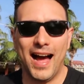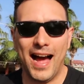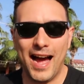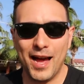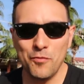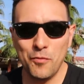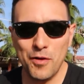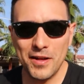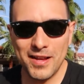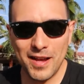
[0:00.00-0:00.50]

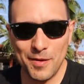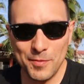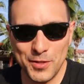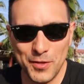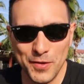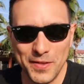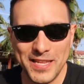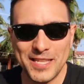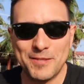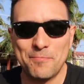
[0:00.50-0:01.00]
Hi and welcome
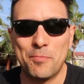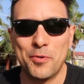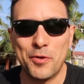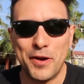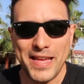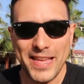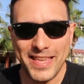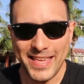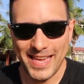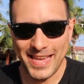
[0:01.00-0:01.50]
to this
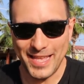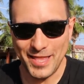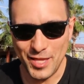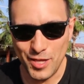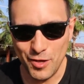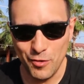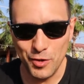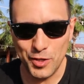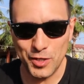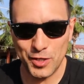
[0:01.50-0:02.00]
breaking
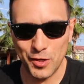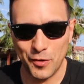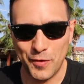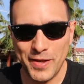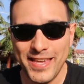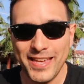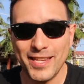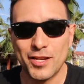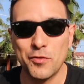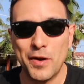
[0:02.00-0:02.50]
news show
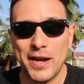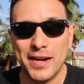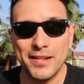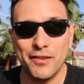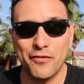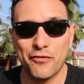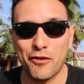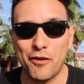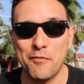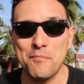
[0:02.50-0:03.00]
here
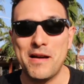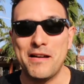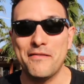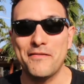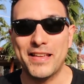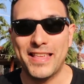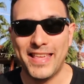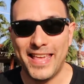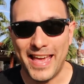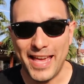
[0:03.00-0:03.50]
directly from my
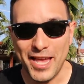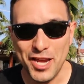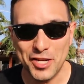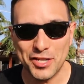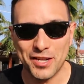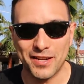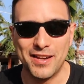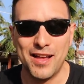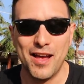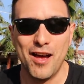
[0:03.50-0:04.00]

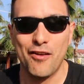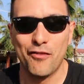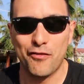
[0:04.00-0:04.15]
vacation,